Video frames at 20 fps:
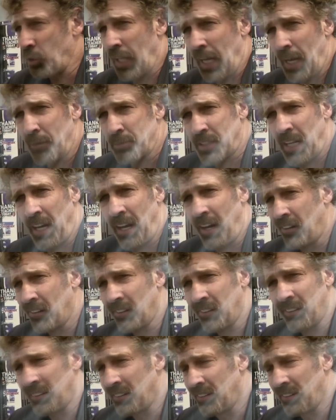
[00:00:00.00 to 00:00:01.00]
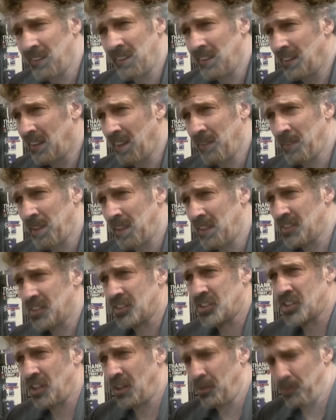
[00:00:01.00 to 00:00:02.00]
two laps down. I
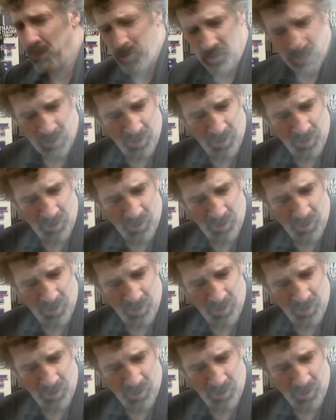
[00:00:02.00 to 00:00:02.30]
mean, he's a chump.